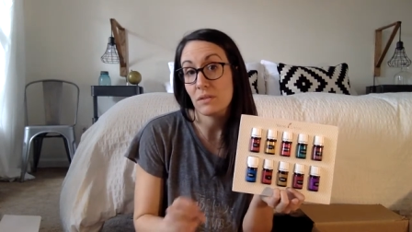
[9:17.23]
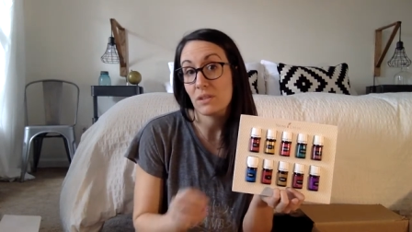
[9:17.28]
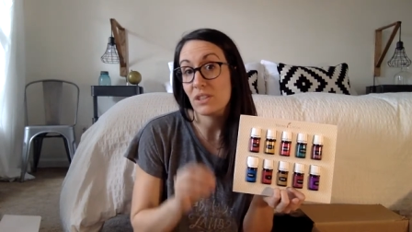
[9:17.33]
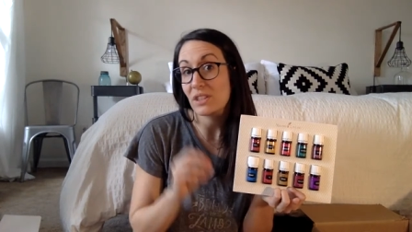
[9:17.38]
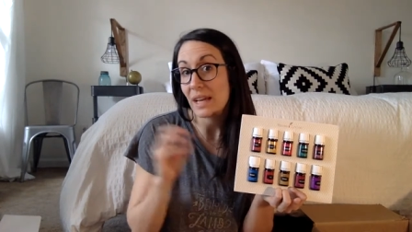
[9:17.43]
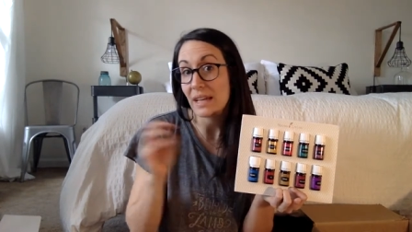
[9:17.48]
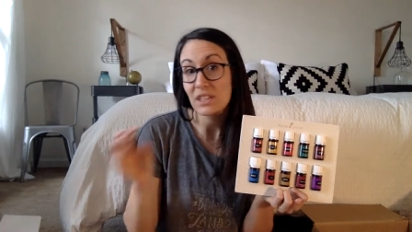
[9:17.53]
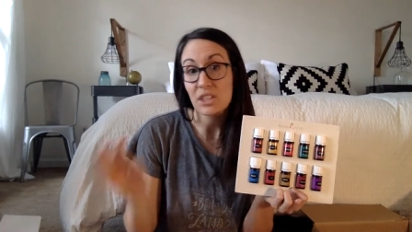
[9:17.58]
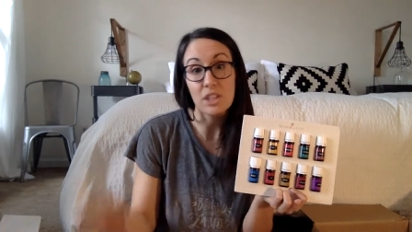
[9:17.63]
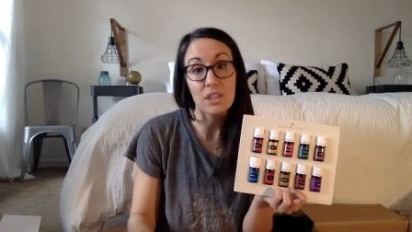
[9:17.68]

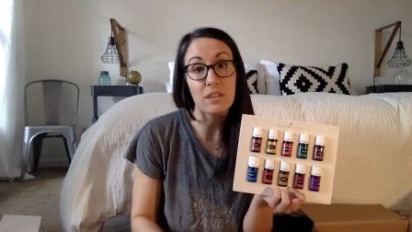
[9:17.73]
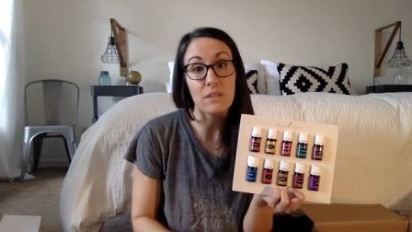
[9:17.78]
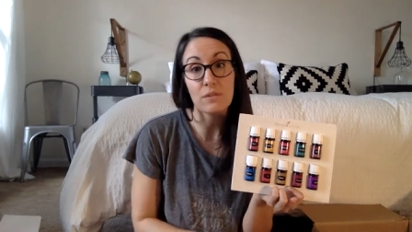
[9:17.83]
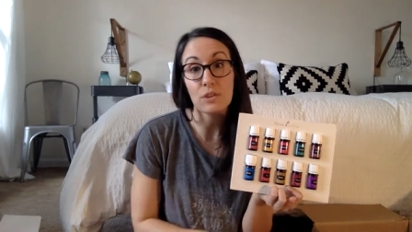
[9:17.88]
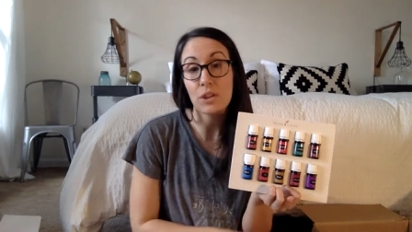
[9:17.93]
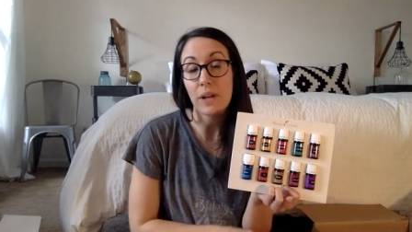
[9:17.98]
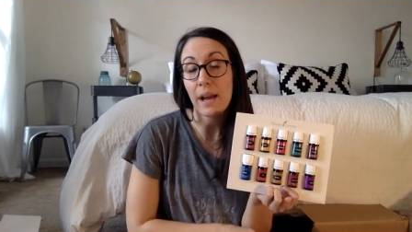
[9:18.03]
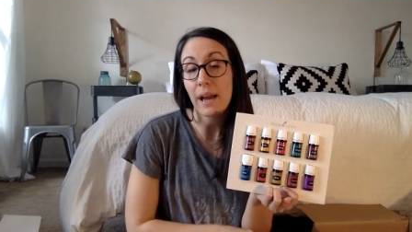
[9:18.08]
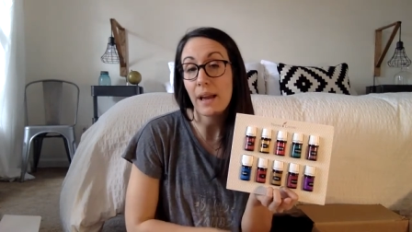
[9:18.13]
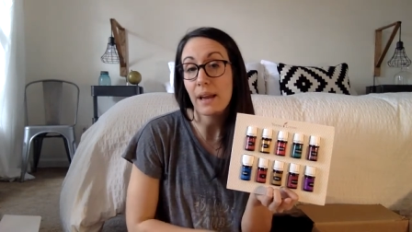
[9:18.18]
digestive
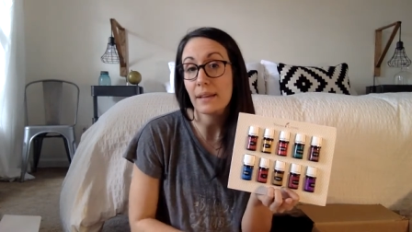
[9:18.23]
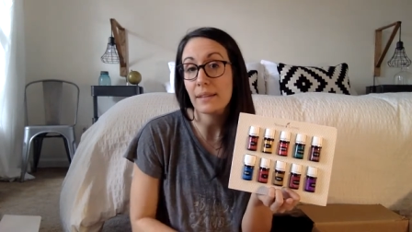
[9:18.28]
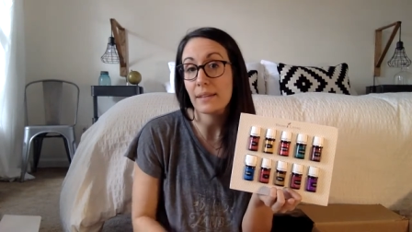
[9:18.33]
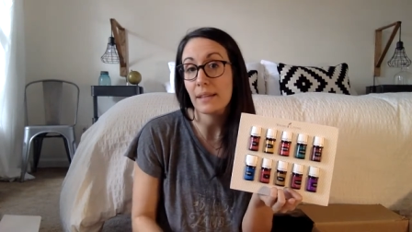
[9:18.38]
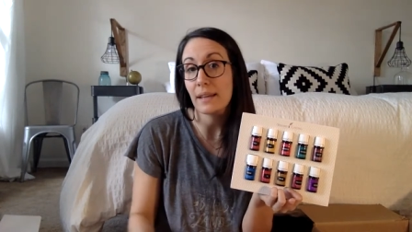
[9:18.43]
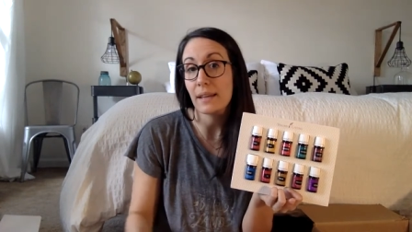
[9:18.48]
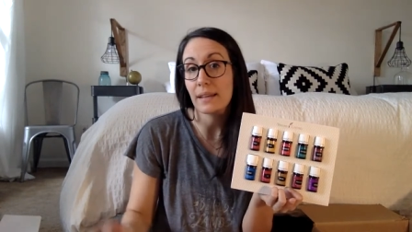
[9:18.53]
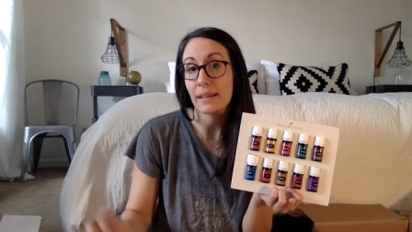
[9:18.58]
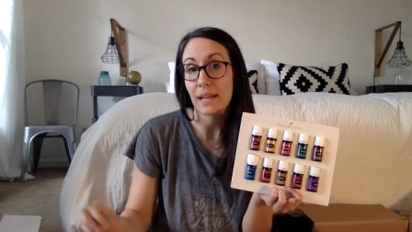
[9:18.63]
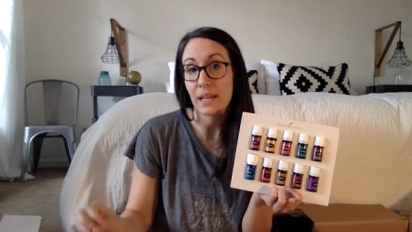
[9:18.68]
tract
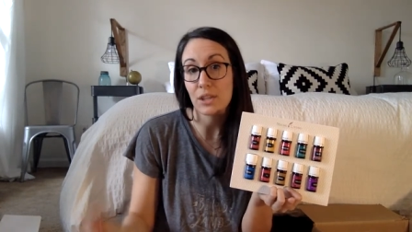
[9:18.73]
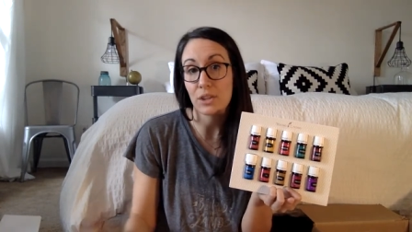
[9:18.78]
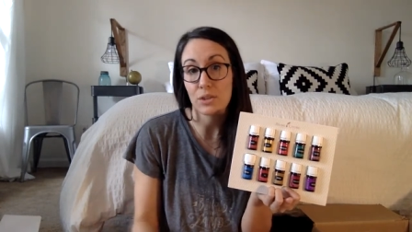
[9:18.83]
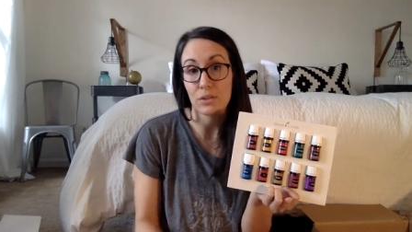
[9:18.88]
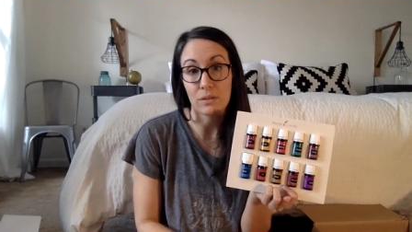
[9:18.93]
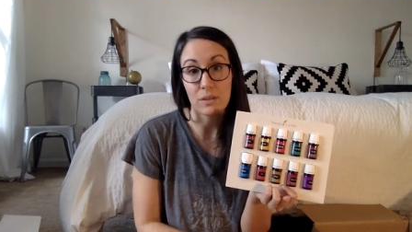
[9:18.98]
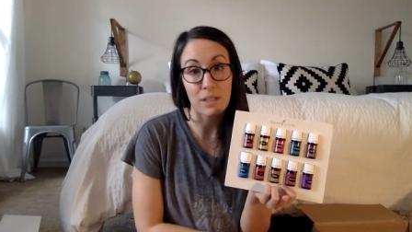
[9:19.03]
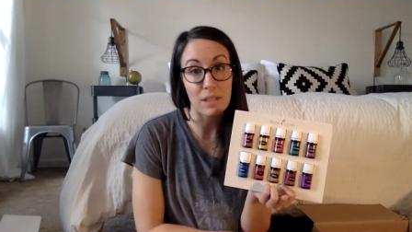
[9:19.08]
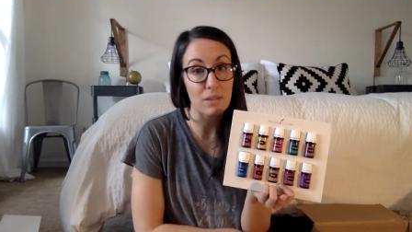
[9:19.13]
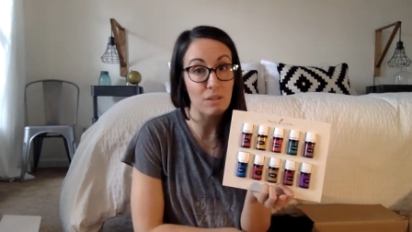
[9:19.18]
and
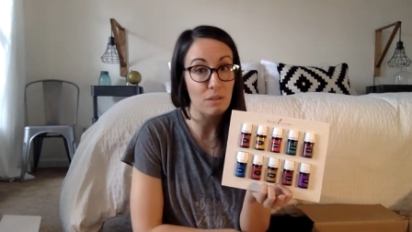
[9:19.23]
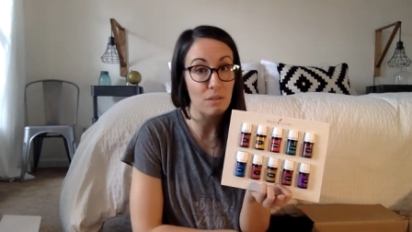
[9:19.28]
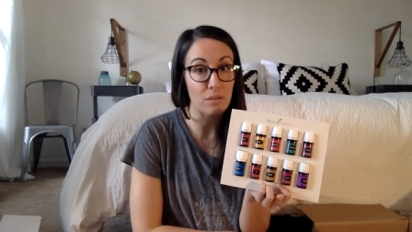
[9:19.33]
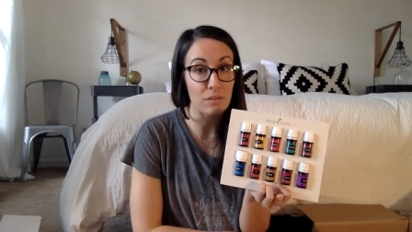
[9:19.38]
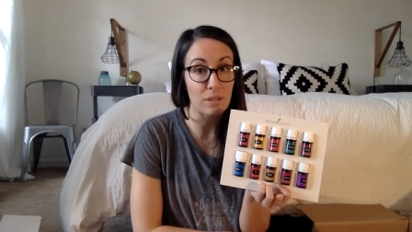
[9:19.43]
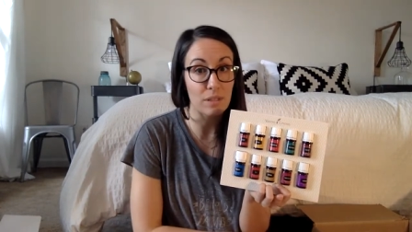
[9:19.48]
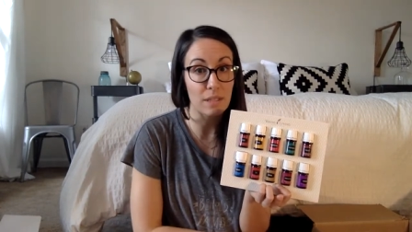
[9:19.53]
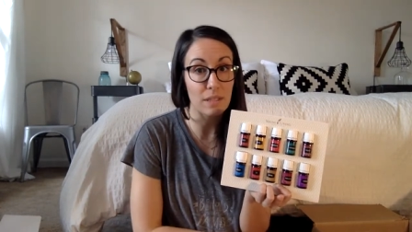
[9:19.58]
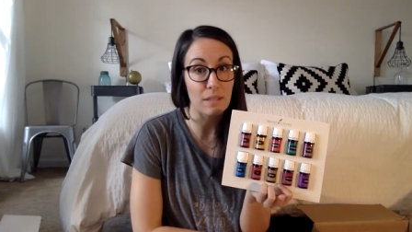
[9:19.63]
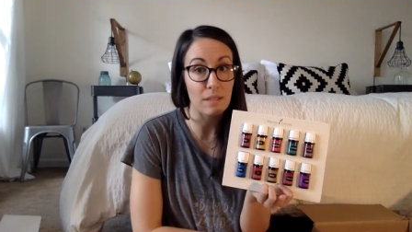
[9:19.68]
gastrointestinal
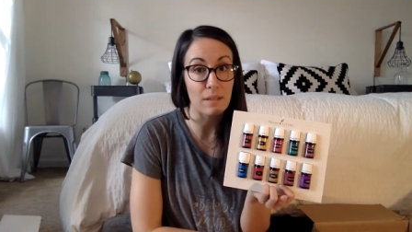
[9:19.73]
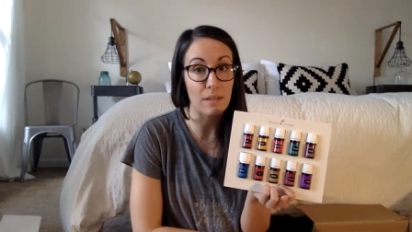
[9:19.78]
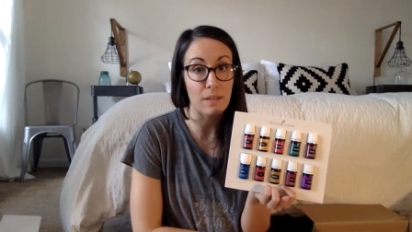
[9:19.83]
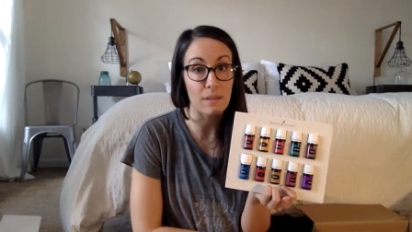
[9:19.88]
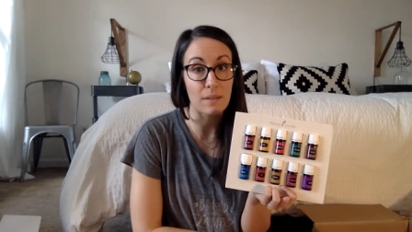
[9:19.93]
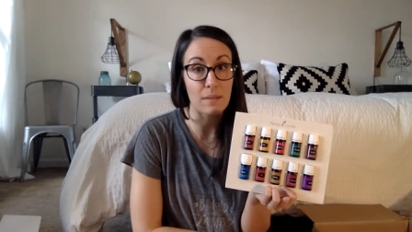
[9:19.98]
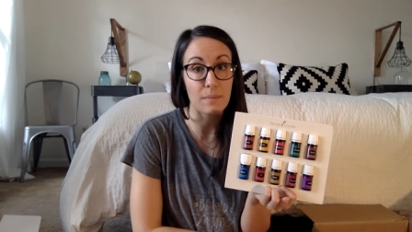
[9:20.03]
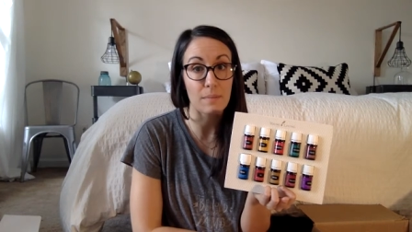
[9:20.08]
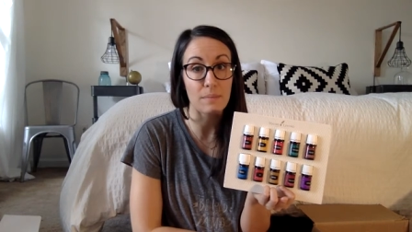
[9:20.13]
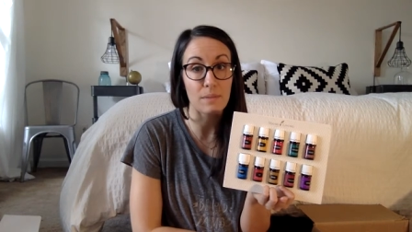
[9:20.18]

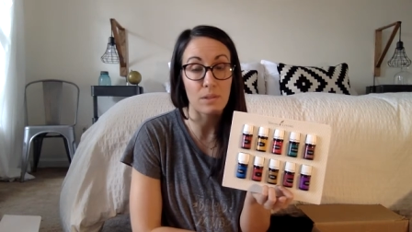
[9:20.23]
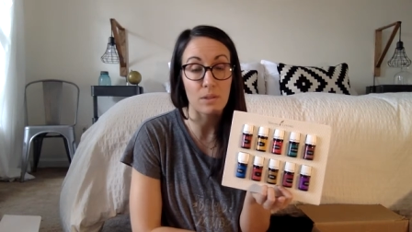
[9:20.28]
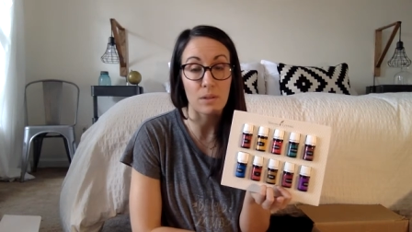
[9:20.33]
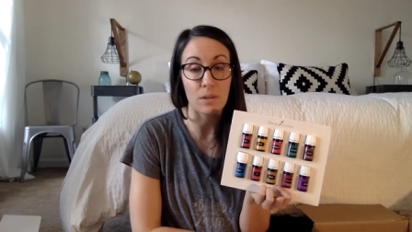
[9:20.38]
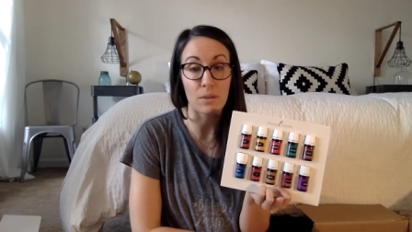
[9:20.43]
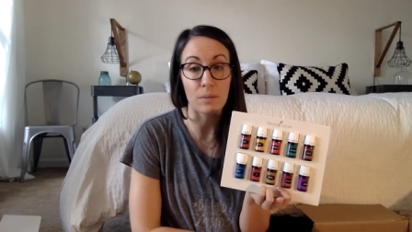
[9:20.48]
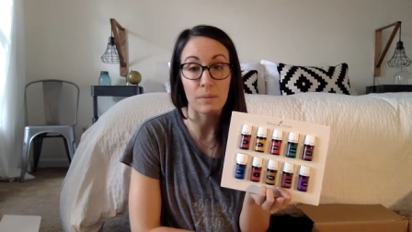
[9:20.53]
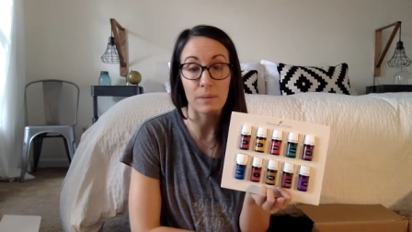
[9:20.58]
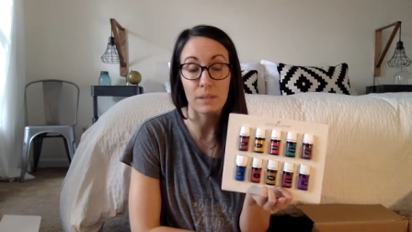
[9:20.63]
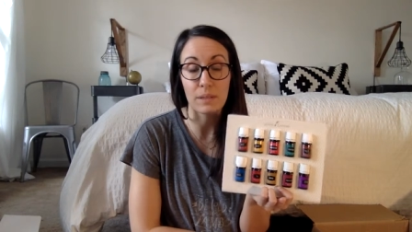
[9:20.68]
system.
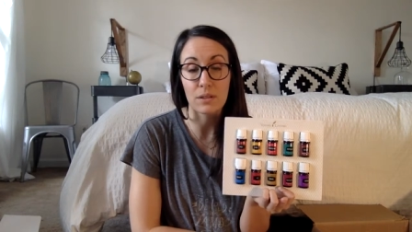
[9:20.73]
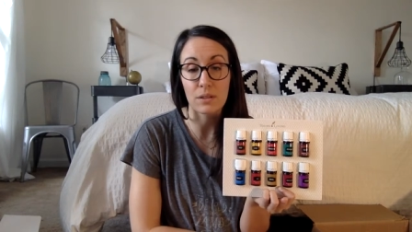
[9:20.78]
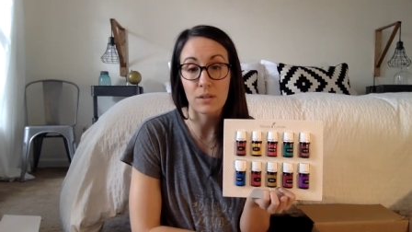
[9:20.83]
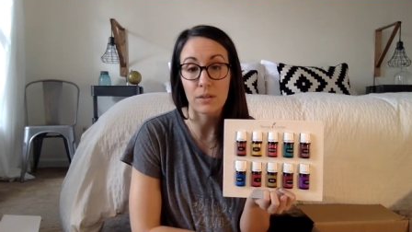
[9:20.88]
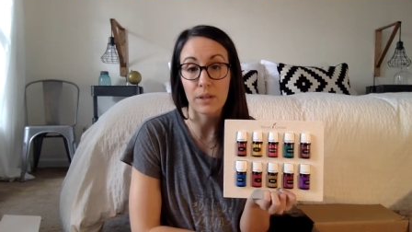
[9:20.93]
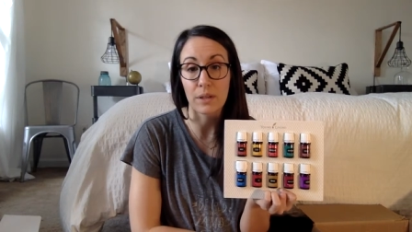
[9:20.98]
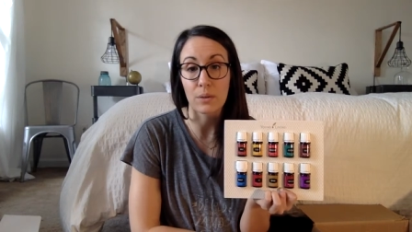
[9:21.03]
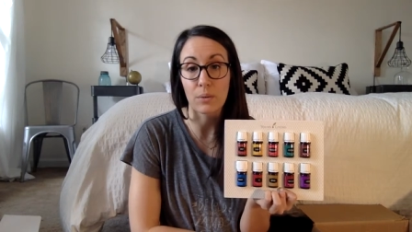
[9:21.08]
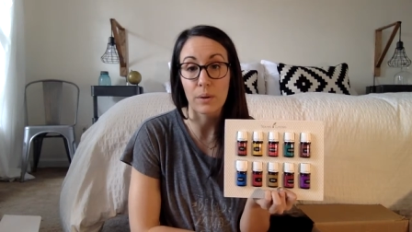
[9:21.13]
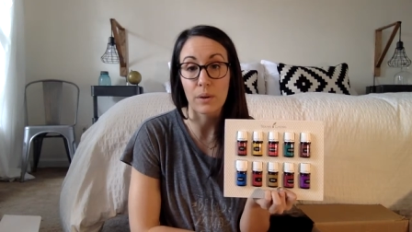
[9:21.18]
So it's a
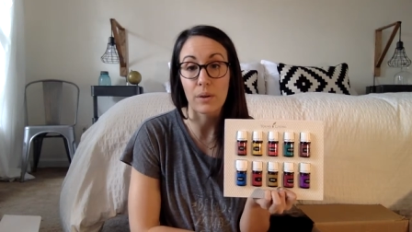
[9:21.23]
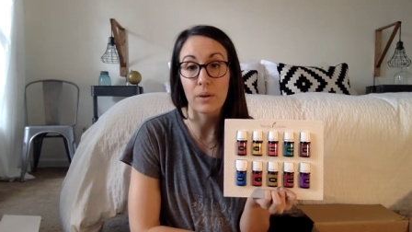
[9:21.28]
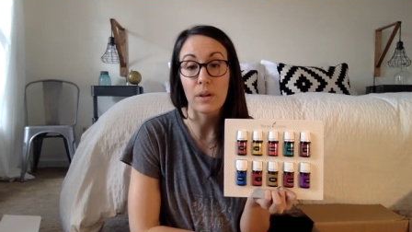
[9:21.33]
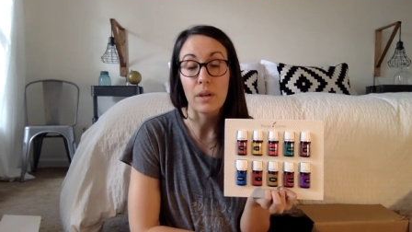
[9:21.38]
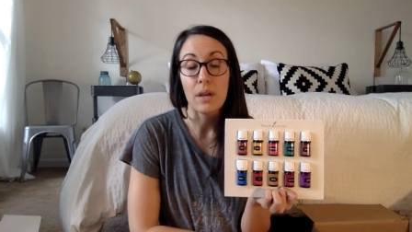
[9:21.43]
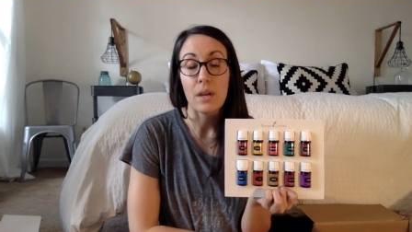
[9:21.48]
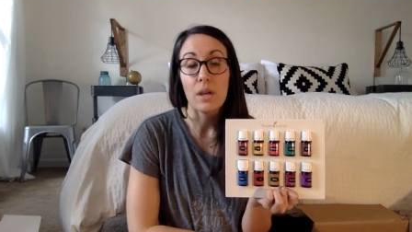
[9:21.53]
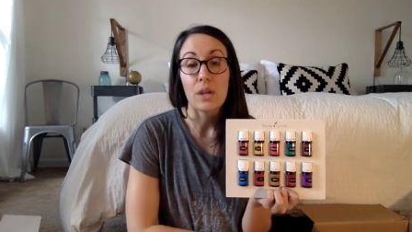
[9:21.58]
great oil.